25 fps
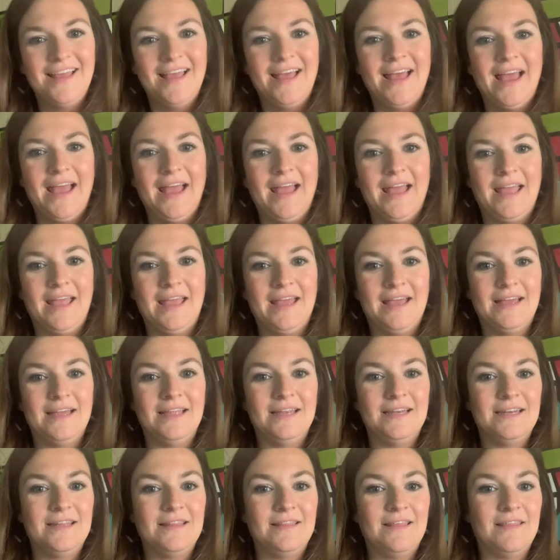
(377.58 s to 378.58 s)

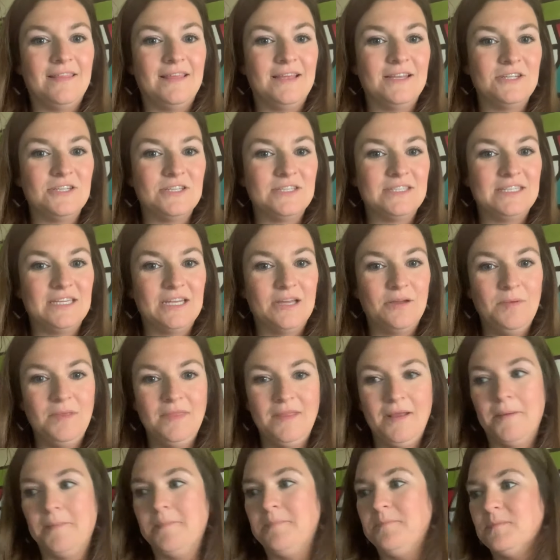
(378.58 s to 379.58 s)
and then they just stick them in
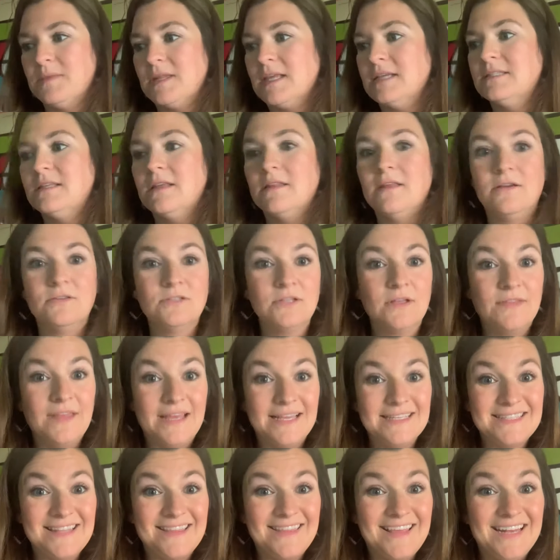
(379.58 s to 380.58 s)
there. So those are
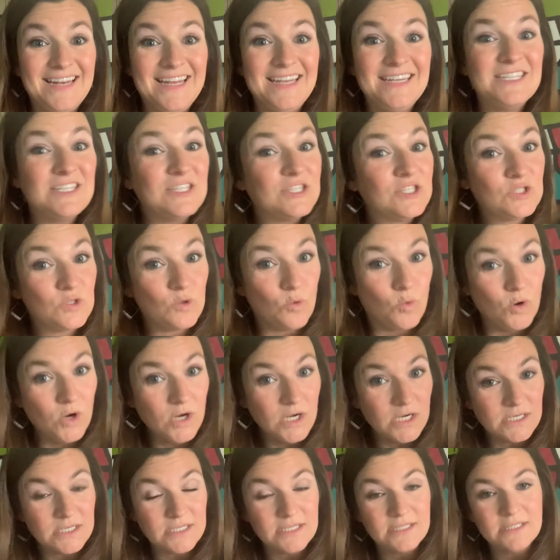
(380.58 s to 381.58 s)
things that they need to
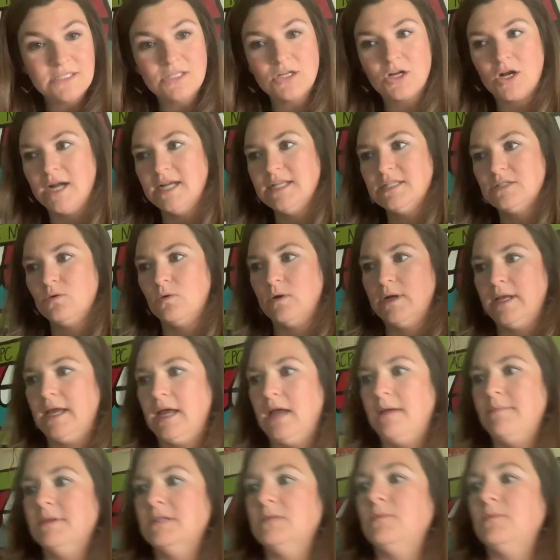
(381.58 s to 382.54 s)
sort. It's a great sorting game as